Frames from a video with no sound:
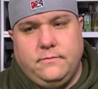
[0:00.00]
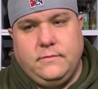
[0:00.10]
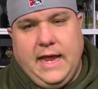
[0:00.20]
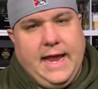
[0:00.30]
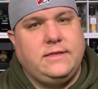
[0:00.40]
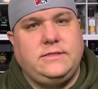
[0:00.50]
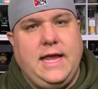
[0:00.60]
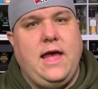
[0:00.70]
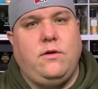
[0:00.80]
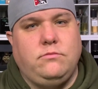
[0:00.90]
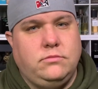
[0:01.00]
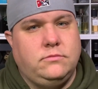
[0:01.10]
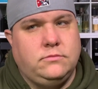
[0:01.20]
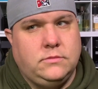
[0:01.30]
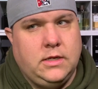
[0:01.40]
Hands down,
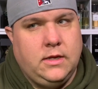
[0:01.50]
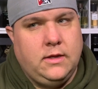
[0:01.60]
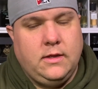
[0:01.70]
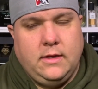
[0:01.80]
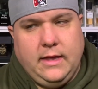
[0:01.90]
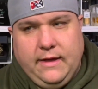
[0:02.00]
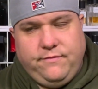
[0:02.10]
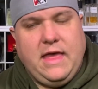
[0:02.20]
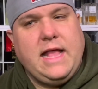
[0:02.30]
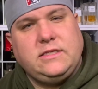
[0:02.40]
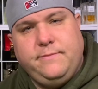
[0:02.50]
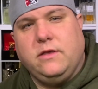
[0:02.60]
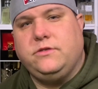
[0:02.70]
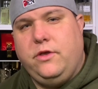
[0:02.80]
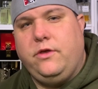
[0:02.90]
if that
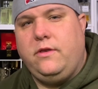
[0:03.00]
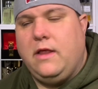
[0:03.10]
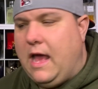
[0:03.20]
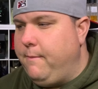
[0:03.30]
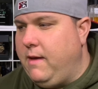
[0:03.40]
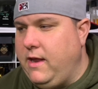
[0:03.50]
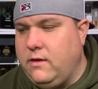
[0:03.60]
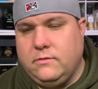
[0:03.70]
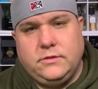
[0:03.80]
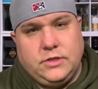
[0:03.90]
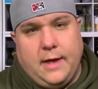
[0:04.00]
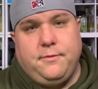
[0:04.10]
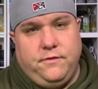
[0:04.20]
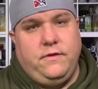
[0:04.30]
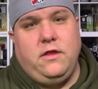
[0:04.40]
smells good, I might stop
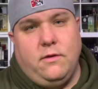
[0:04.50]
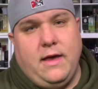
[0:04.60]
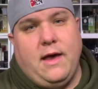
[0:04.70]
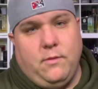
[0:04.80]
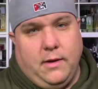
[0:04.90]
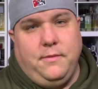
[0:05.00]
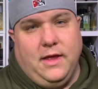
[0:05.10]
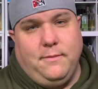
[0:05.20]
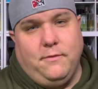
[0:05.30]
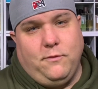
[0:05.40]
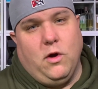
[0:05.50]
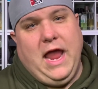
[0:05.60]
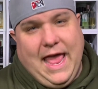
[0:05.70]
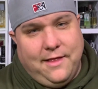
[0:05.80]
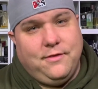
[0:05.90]
this video when I'm done before I
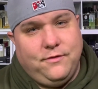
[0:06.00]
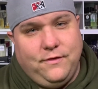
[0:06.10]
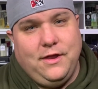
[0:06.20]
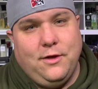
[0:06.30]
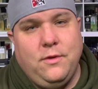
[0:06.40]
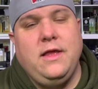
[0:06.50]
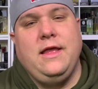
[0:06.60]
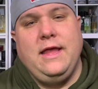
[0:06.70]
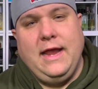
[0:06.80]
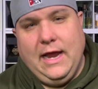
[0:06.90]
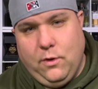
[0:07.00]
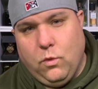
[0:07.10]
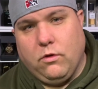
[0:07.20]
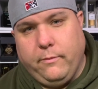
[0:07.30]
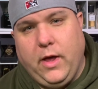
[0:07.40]
edit this video and
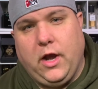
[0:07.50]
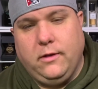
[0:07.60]
order a bottle.